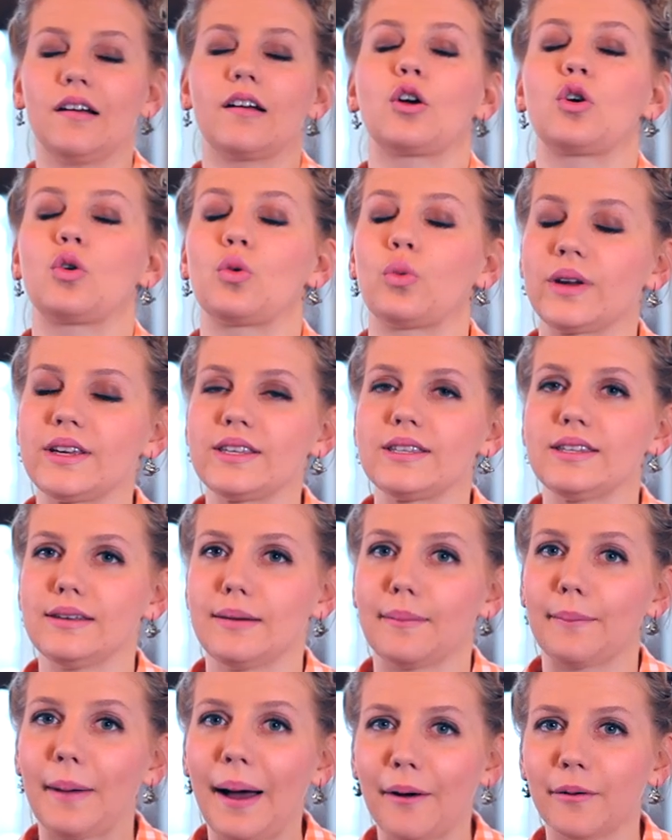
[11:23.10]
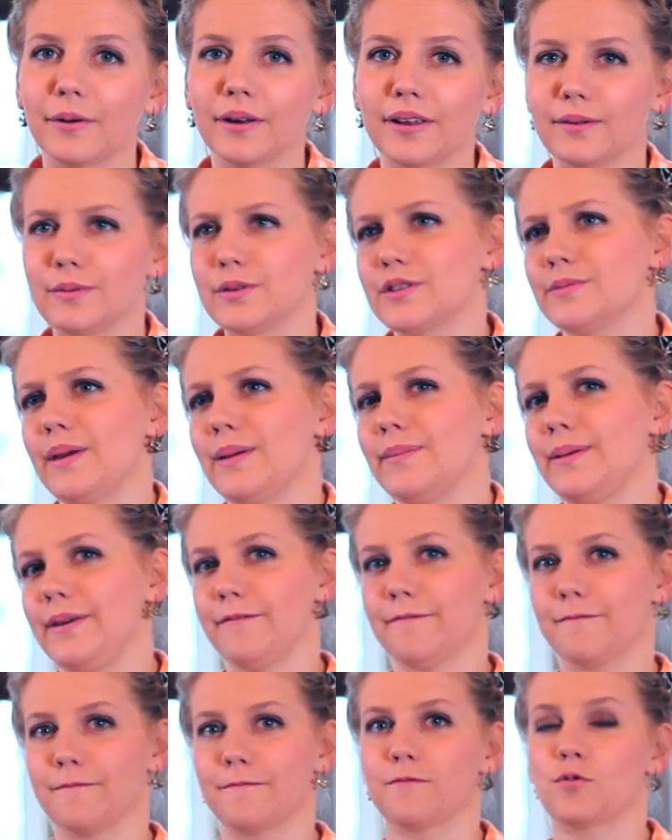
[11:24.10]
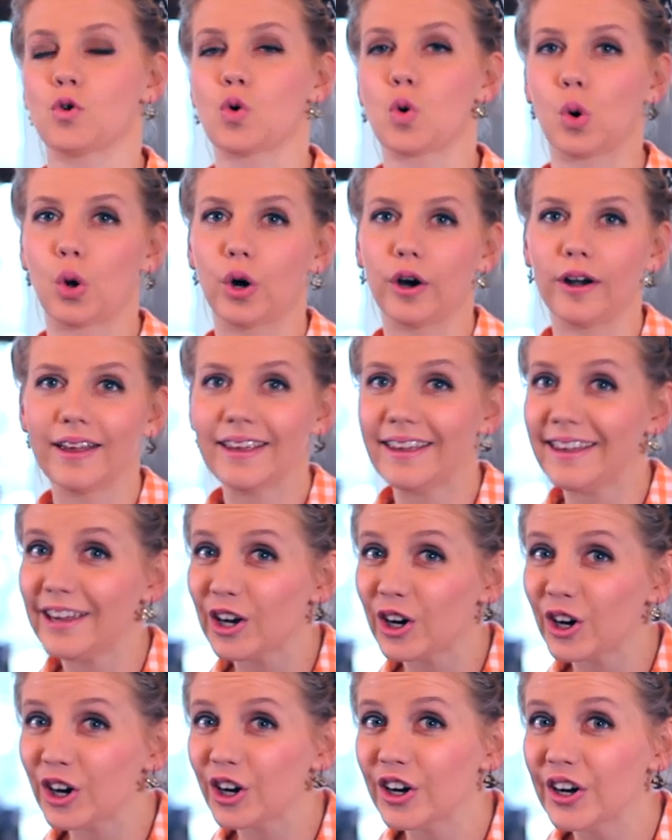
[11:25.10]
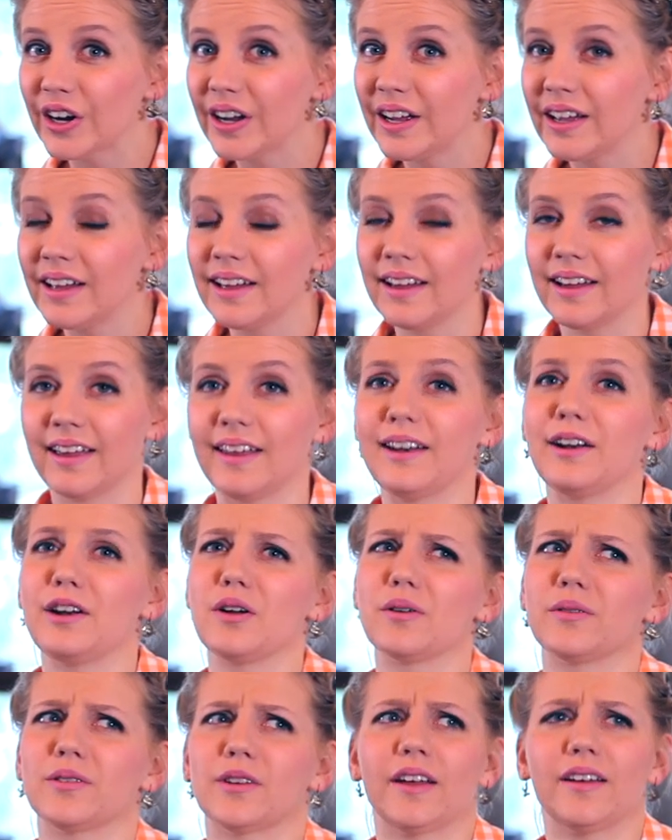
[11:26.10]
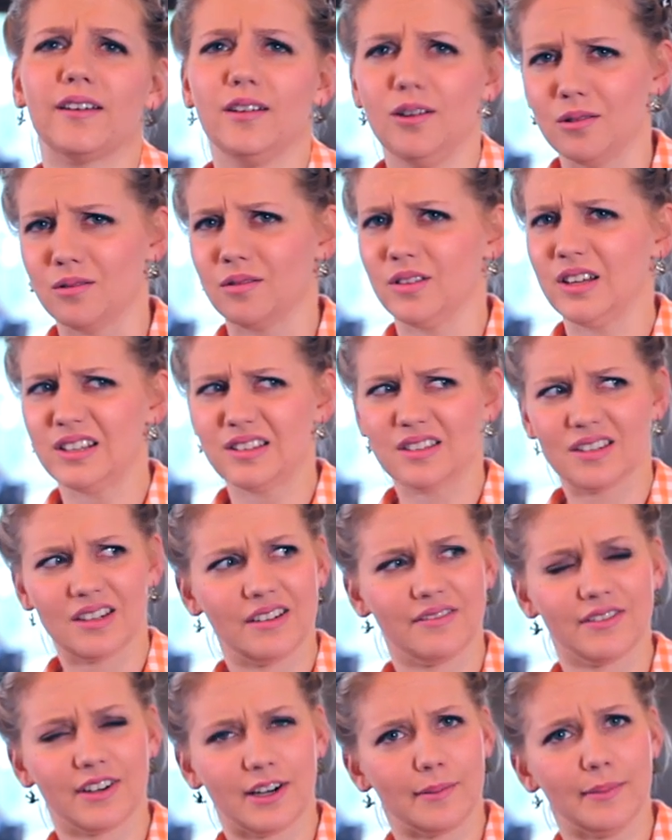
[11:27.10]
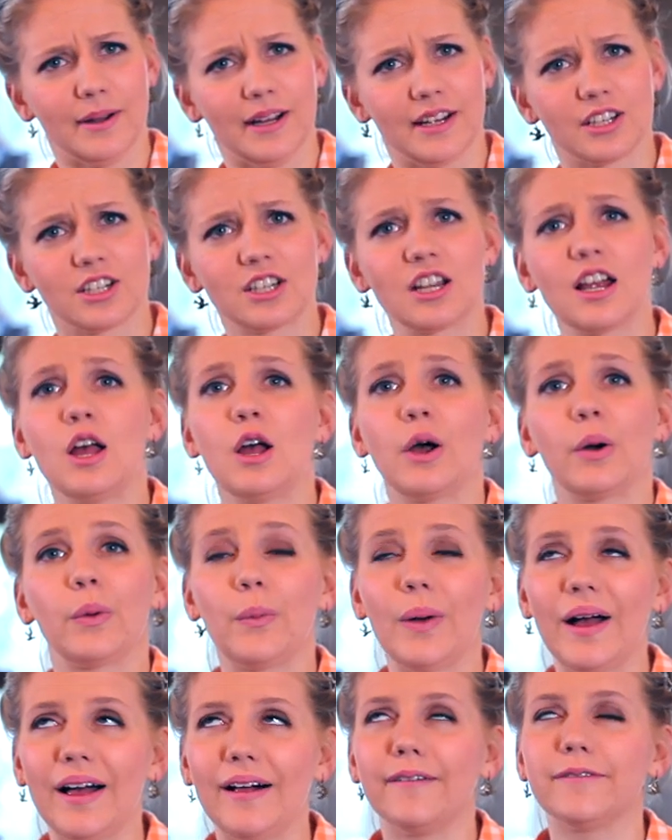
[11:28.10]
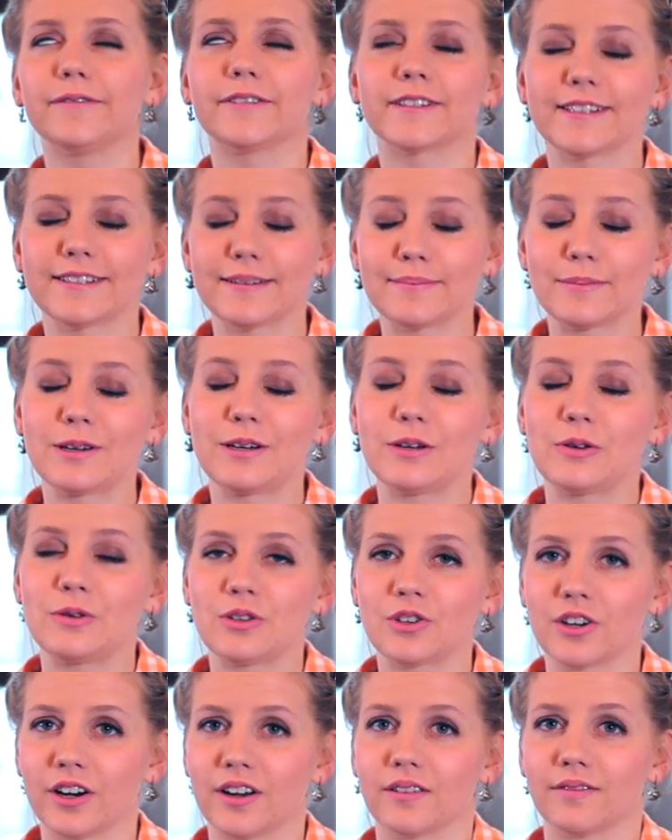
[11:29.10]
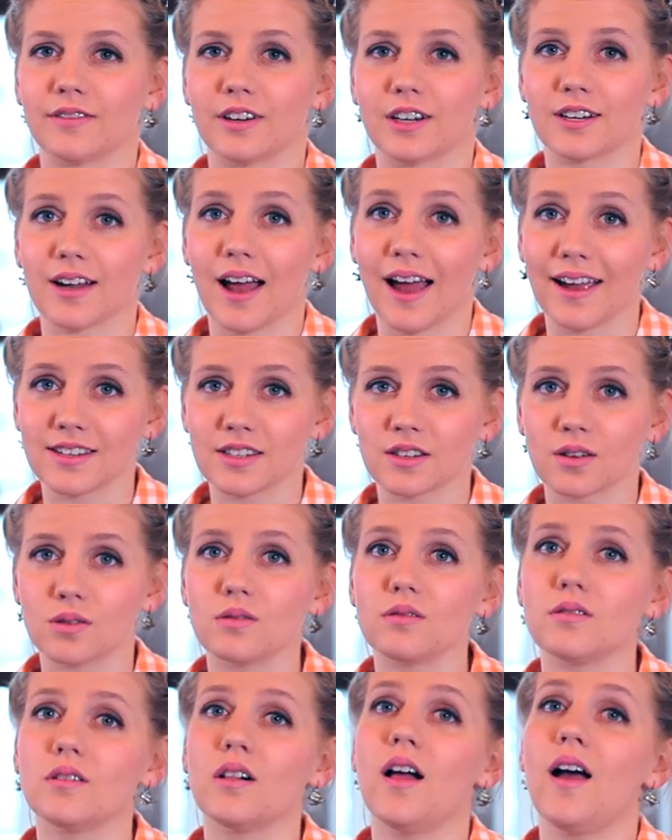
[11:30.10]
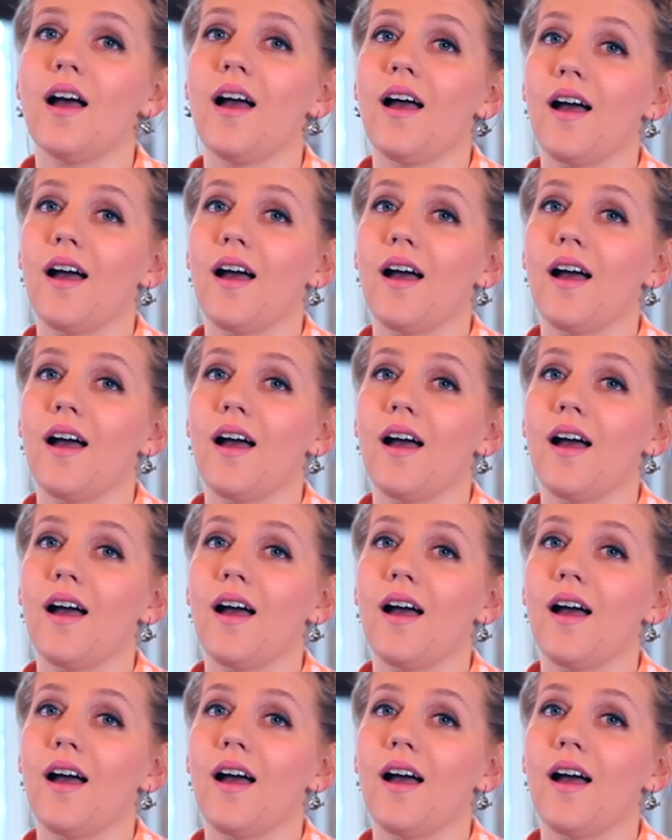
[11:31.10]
crazy amount. It was maybe four a year, and I know you're like, oh, that's not very much. Well, for someone who's trying to finish high school,